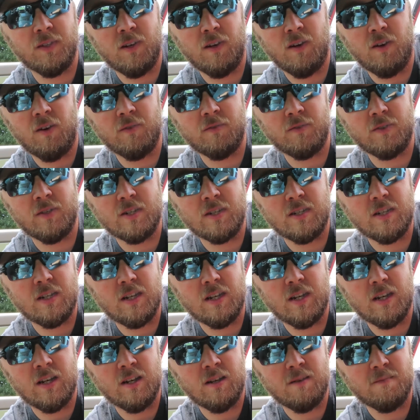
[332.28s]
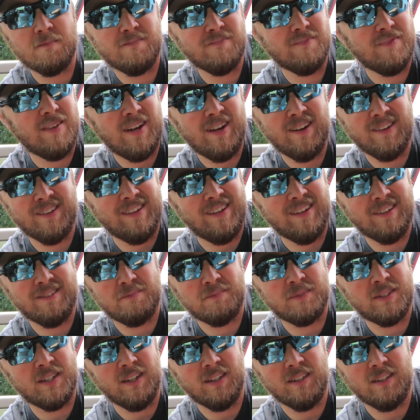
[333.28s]
offers. I'm
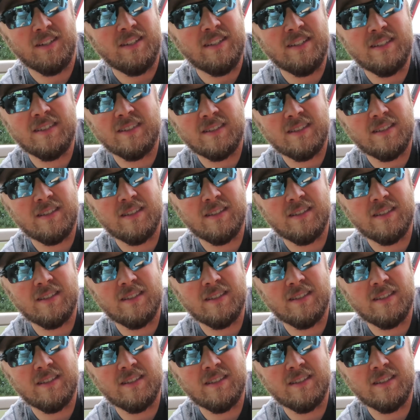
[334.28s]
telling you,